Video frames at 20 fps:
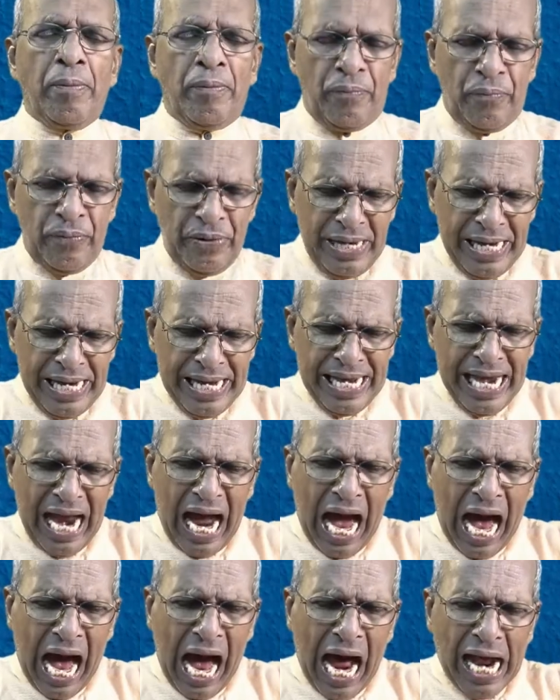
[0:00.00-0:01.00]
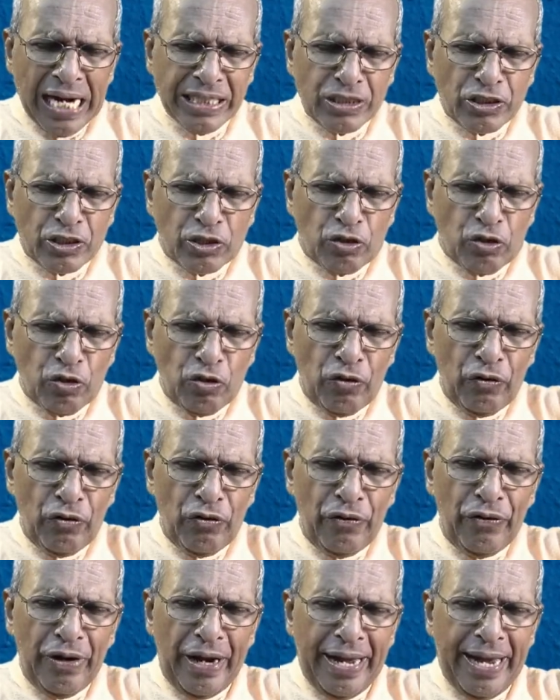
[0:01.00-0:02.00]
We are
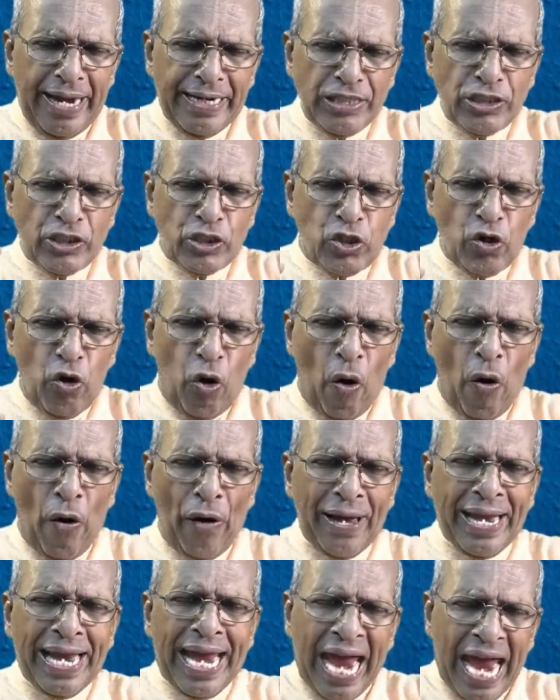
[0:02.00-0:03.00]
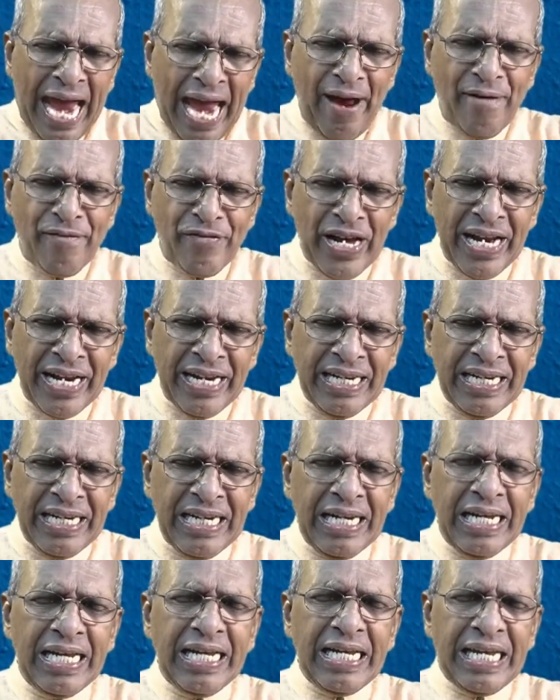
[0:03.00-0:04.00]
to enjoy
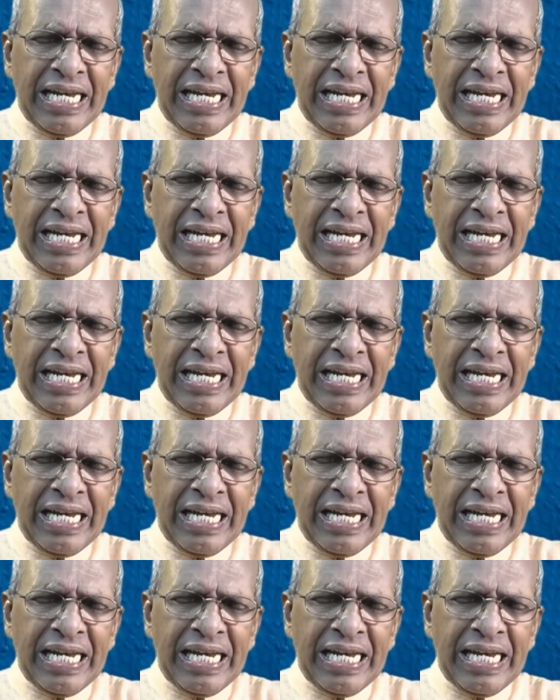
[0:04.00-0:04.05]
heaven